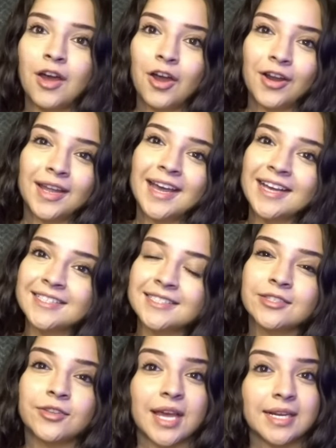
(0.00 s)
Alright guys,
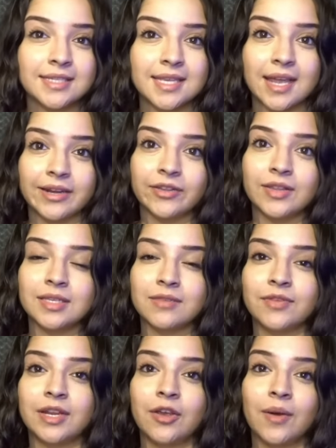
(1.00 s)
so that is the end of this
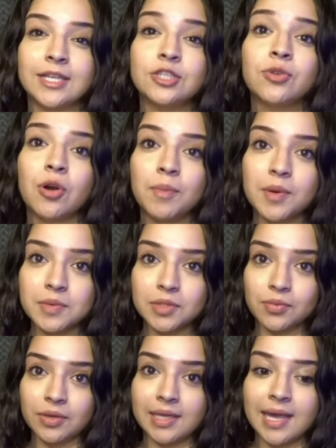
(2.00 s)
video. I do hope it
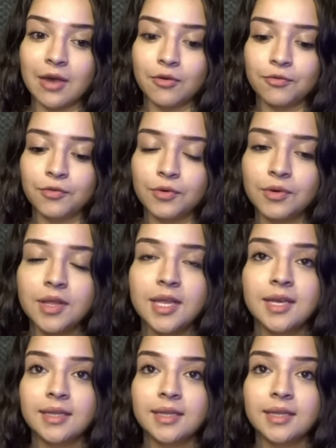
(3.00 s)
was really helpful.